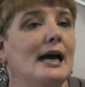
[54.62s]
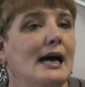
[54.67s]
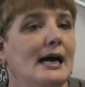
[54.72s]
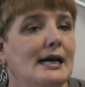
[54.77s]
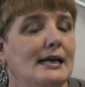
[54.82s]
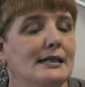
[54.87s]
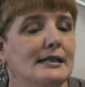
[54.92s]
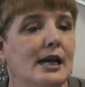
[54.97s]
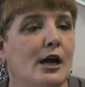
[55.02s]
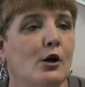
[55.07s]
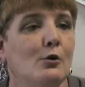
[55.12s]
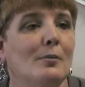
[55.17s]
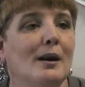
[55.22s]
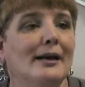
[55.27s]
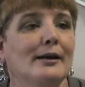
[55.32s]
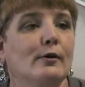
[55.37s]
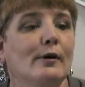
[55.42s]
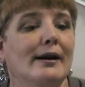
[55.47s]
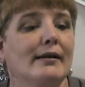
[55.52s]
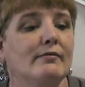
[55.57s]
No, my
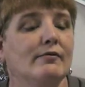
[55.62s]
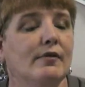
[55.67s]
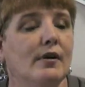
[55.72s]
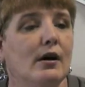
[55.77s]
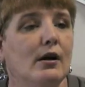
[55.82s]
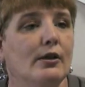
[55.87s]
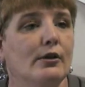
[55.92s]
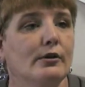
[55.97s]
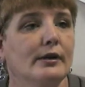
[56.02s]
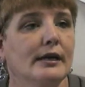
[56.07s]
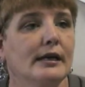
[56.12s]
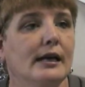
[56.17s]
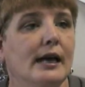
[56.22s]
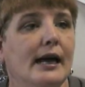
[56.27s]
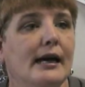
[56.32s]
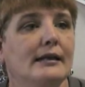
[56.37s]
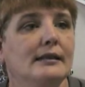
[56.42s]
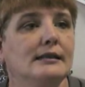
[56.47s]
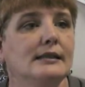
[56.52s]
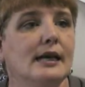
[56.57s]
grandfather, he
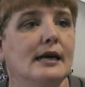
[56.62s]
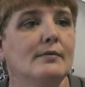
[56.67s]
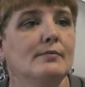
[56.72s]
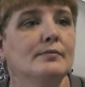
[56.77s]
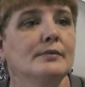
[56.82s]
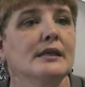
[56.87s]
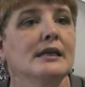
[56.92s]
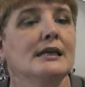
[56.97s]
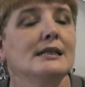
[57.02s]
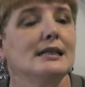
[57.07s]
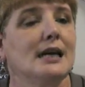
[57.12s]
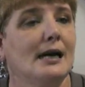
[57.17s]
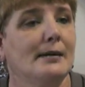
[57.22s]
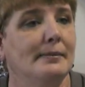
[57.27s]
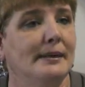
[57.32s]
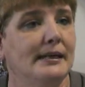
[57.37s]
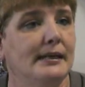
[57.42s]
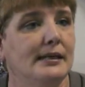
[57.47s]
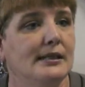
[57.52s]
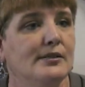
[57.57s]
had
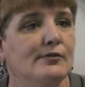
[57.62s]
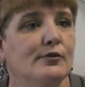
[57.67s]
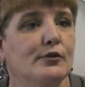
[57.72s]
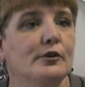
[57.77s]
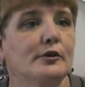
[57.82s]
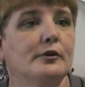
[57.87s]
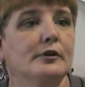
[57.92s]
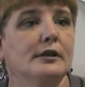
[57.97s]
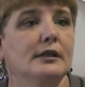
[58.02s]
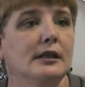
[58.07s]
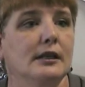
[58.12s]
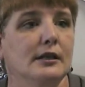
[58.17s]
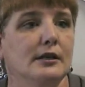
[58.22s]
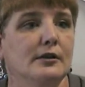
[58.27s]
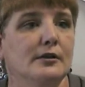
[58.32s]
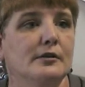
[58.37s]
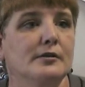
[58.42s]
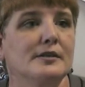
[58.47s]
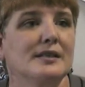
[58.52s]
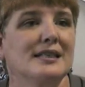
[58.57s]
diabetes for
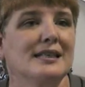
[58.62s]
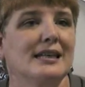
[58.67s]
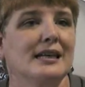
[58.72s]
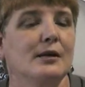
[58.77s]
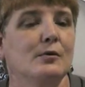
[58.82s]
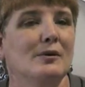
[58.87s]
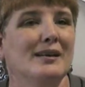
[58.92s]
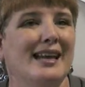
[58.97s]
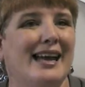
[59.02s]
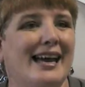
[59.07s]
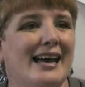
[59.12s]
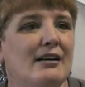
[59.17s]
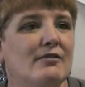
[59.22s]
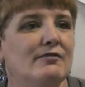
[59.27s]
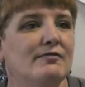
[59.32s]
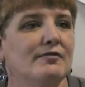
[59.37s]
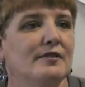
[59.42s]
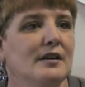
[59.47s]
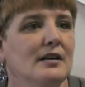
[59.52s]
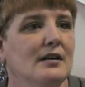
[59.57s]
years, and he would
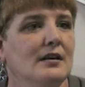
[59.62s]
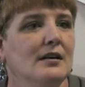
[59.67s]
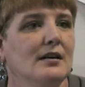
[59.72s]
have